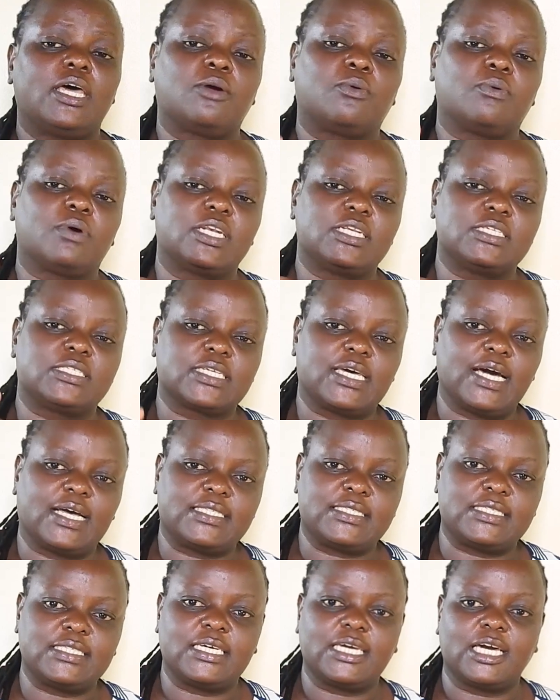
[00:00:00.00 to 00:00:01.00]
like we're
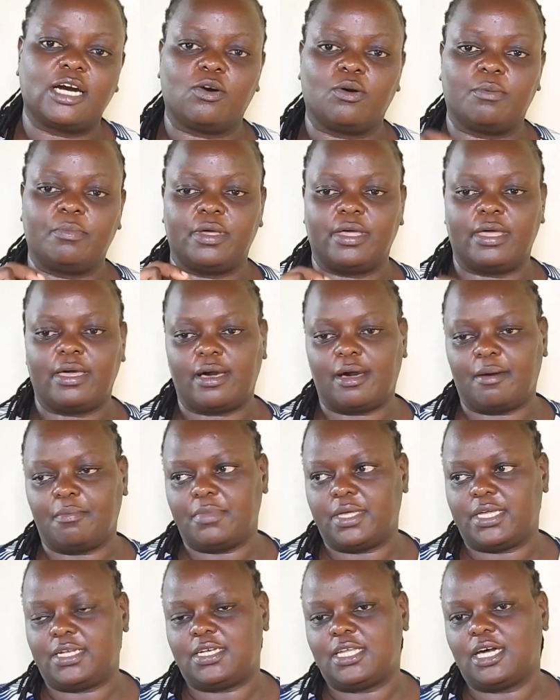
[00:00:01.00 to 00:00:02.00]
discussing our
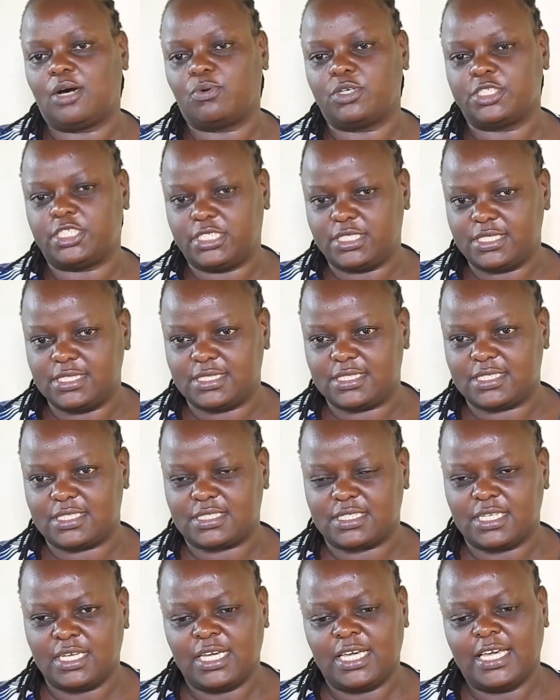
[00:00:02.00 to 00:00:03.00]
Muhammad, our
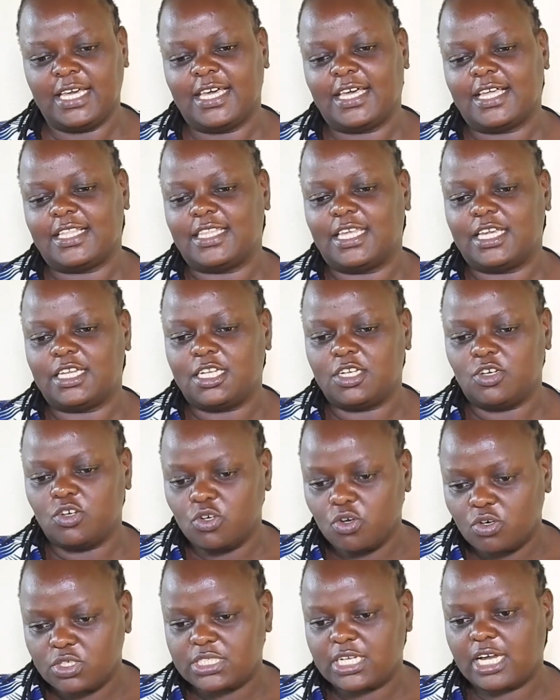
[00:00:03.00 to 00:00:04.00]
Jesus, they did
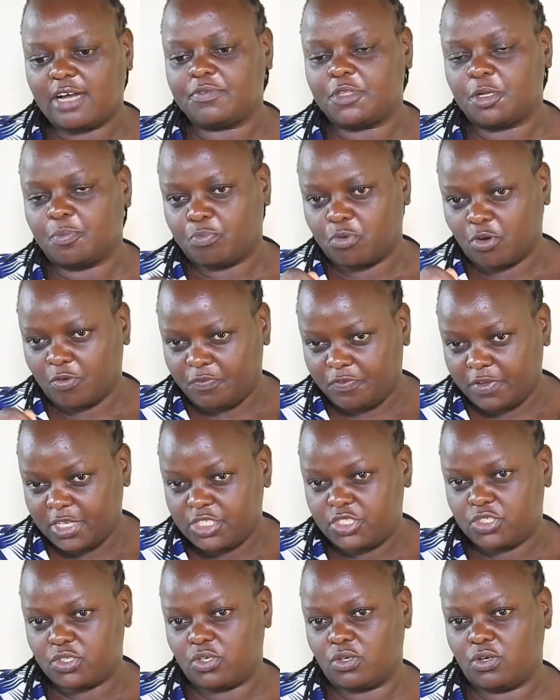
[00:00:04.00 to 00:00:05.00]
not have the
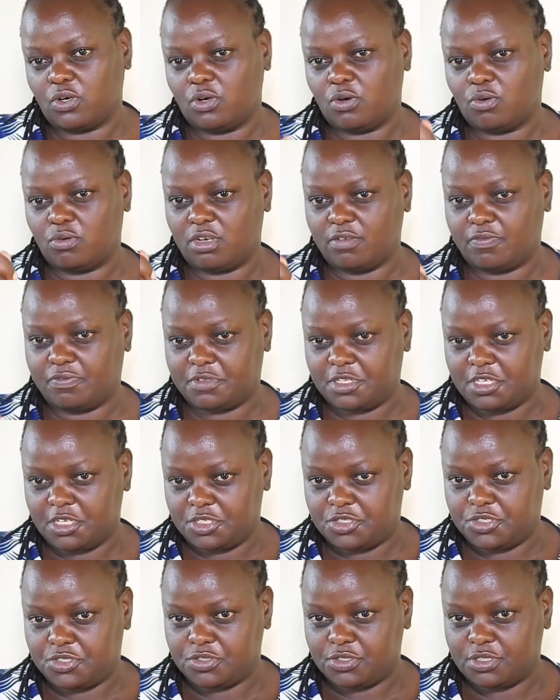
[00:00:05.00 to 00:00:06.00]
professional
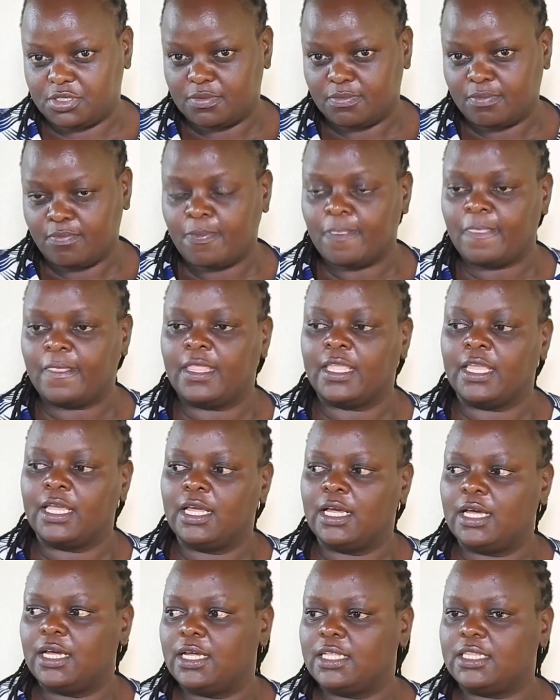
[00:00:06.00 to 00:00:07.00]
qualification.
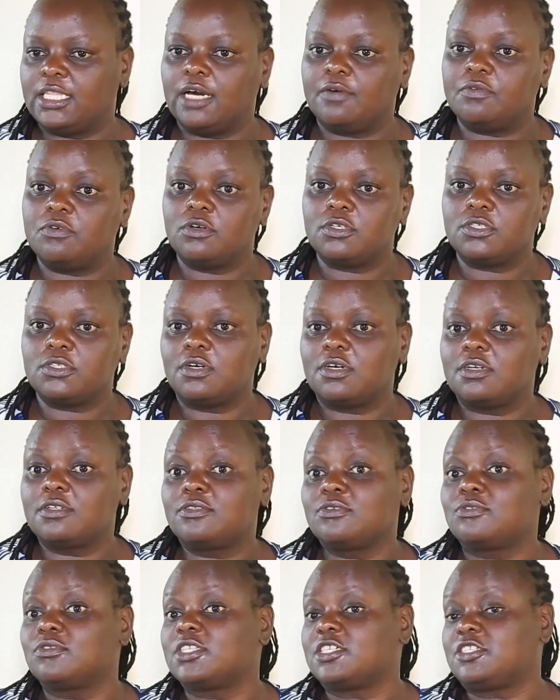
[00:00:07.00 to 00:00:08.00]
They have not gone
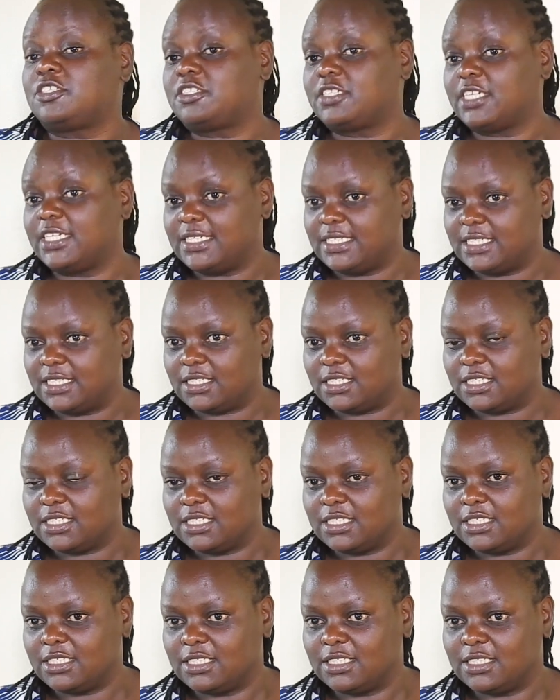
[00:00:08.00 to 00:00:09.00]
through the training.
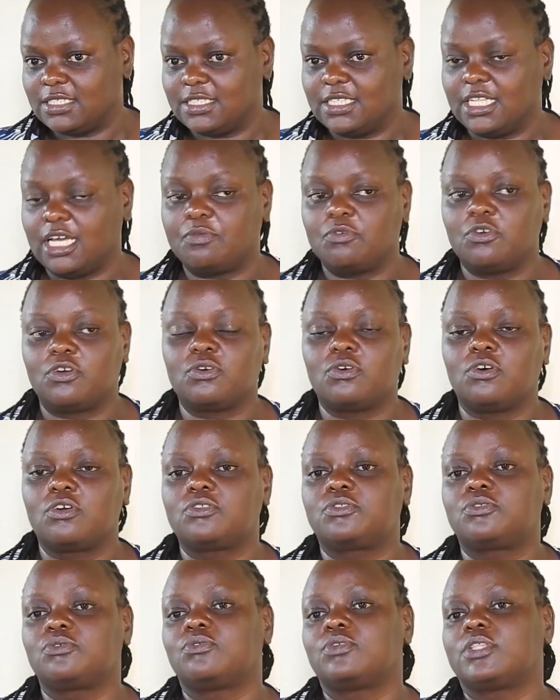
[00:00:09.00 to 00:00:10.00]
They have not
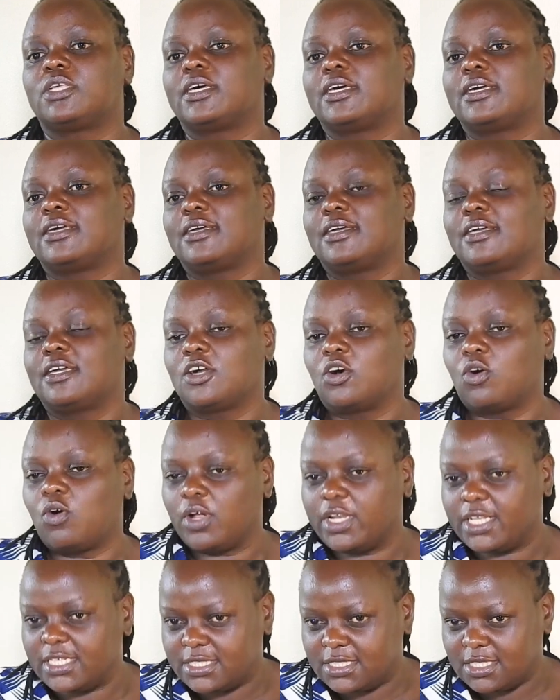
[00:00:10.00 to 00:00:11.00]
gone through the
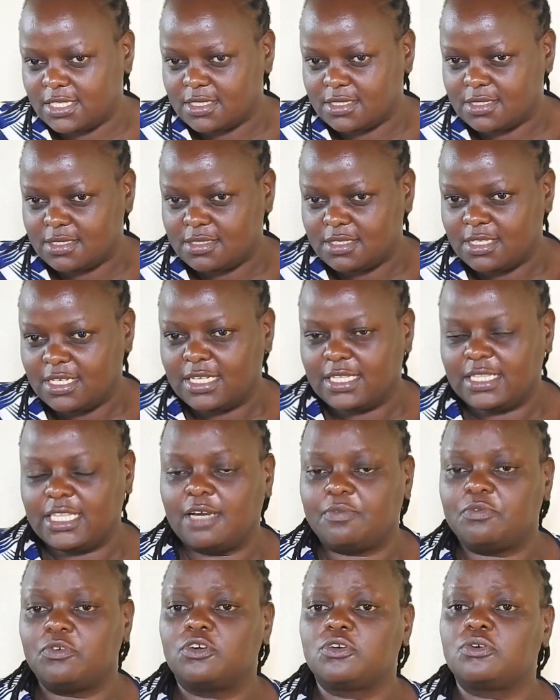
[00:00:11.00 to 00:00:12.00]
colleges. They
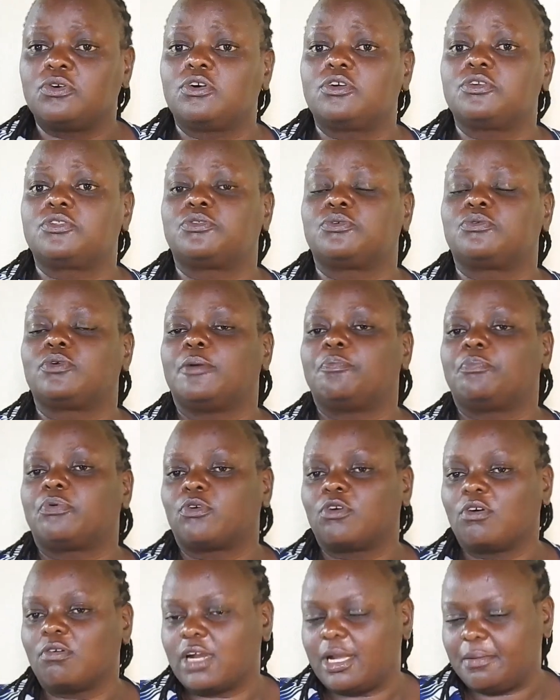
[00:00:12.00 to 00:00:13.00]
have not gone through a
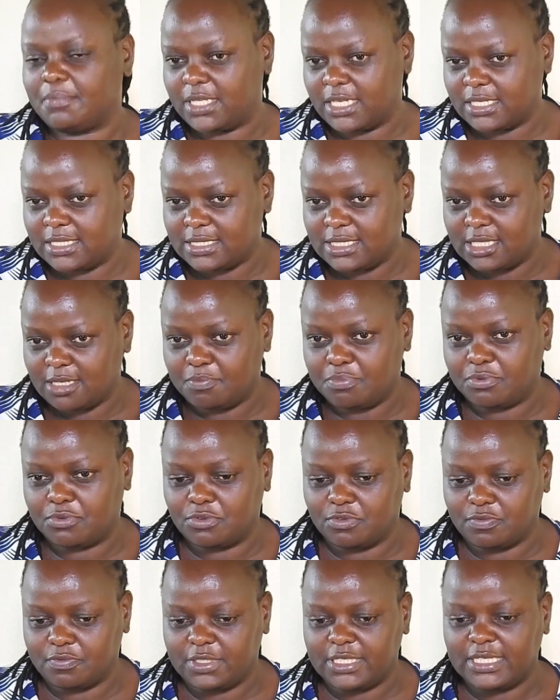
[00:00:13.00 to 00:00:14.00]
program that is
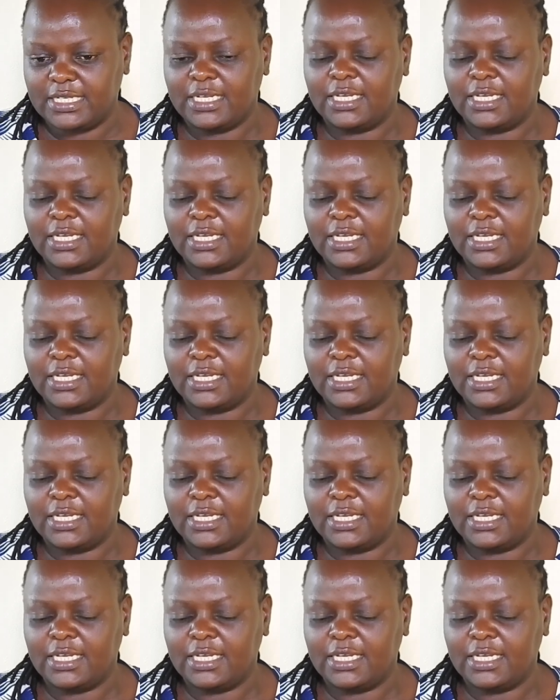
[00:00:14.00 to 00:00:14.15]
approved.